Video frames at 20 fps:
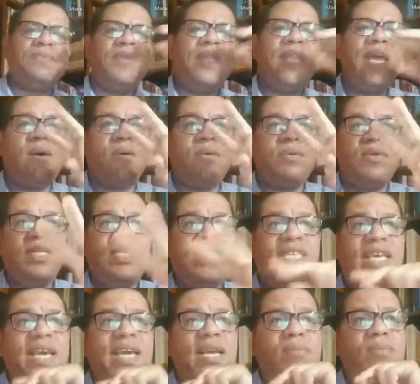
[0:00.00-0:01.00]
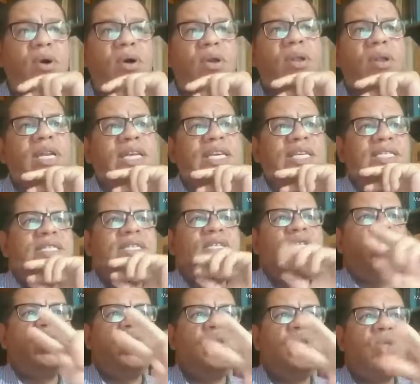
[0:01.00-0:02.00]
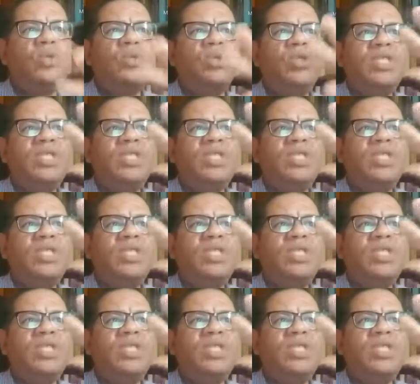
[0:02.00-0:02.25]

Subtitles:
The second model is the two-step